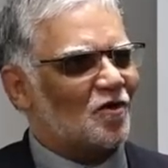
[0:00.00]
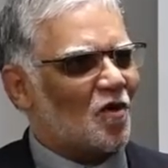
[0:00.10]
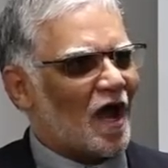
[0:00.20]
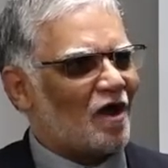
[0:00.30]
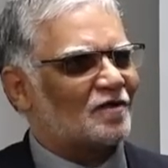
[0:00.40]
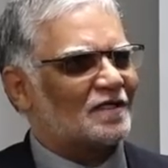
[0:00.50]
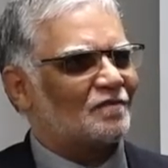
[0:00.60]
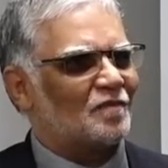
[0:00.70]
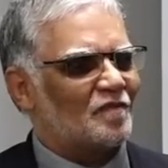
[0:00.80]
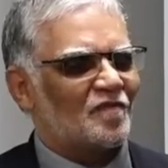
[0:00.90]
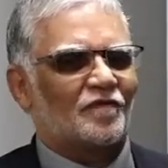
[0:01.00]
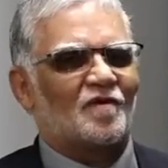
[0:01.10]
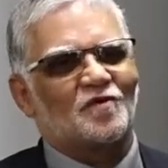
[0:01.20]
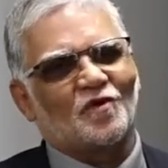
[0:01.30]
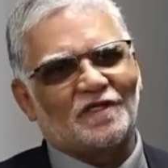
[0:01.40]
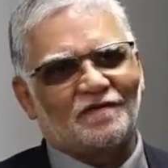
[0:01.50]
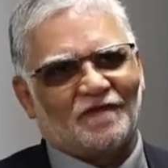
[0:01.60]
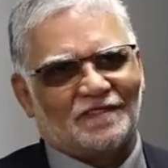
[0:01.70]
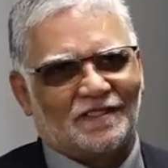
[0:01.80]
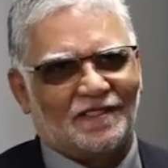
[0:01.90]
or outcome from your
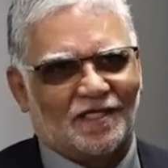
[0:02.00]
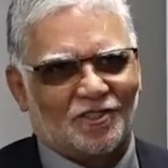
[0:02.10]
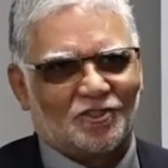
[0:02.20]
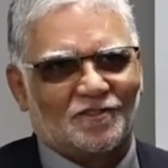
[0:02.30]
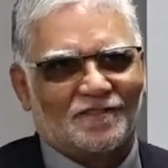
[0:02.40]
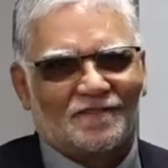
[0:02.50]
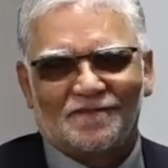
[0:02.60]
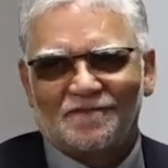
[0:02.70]
investigations.